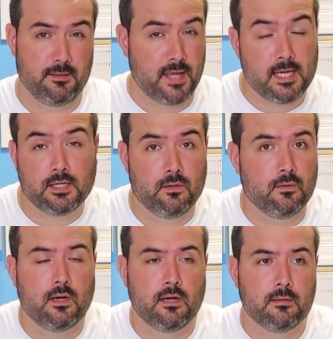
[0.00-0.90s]
thank
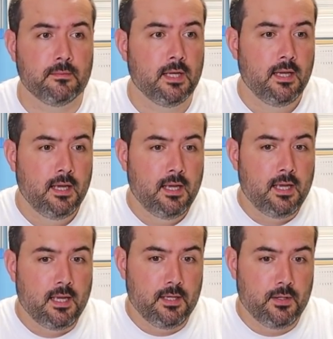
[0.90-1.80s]
you.
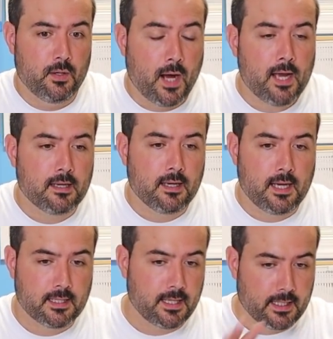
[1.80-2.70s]
You know,
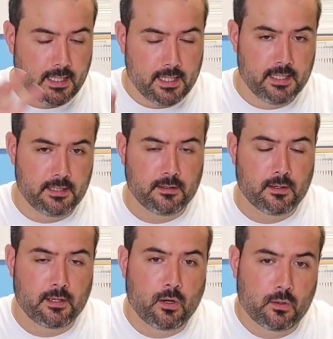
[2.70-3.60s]
I kind of hinted
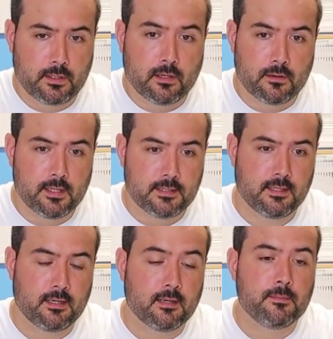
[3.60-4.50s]
on it earlier
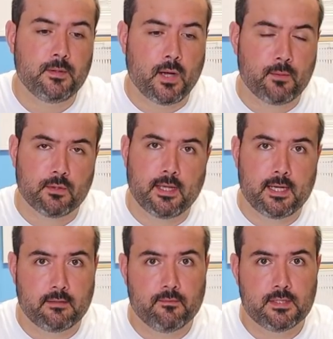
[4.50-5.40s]
that, you know, I really
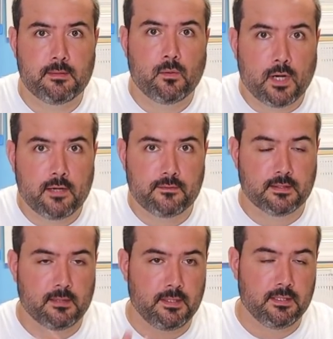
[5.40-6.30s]
had to convince my wife
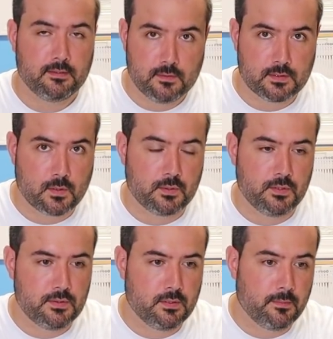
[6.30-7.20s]
to let me do this whole
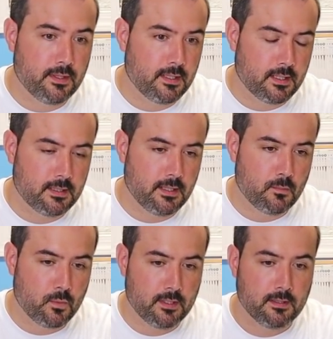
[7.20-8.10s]
YouTube thing.
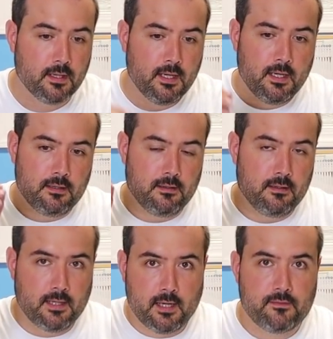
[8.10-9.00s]
And when
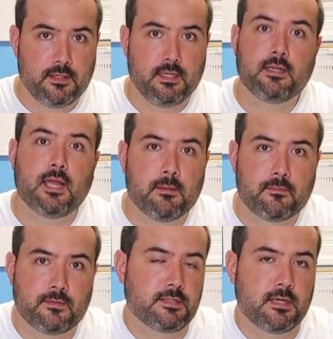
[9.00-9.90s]
the FD came
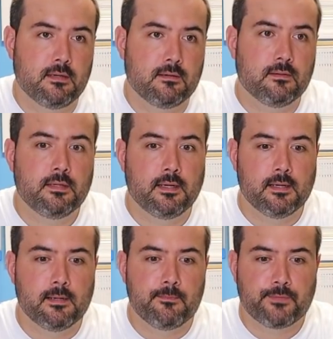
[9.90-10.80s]
up for sale,
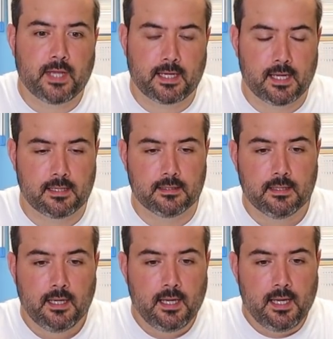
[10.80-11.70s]

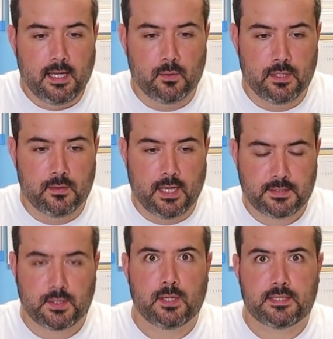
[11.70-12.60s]
I
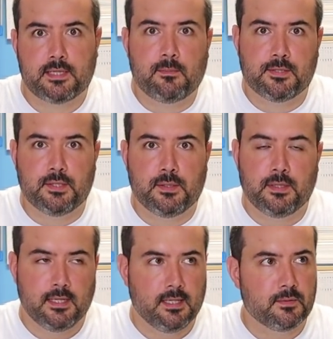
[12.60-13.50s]
saw it as an
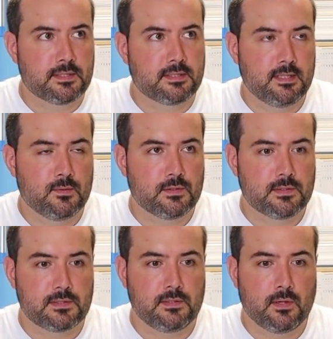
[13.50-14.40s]
opportunity. It
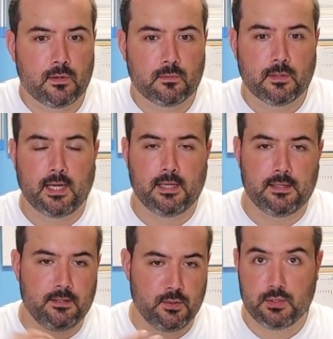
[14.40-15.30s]
was you know,
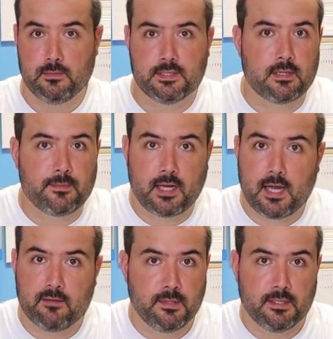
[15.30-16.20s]
YouTube is something
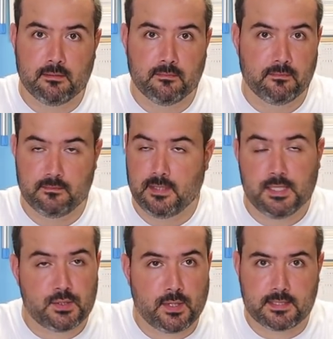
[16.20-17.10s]
I have been
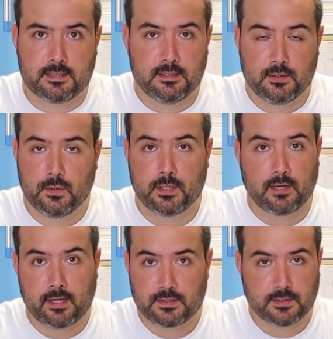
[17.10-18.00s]
interested in doing.
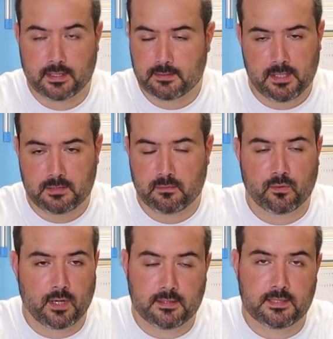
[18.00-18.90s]
I've actually, like I mentioned
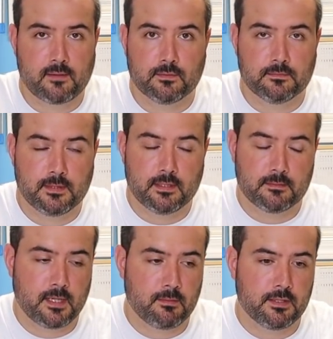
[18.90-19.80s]
before, I had
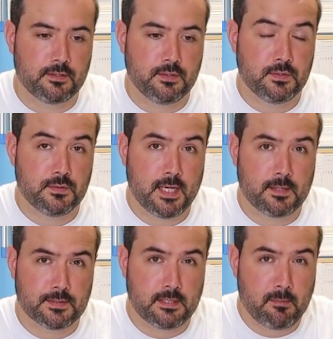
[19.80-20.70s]
a couple other YouTube
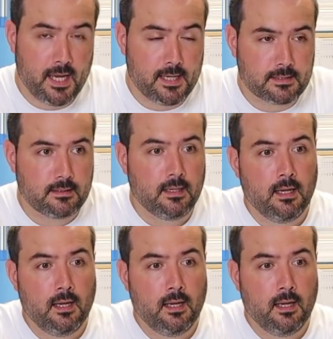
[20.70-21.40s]
channels in the past.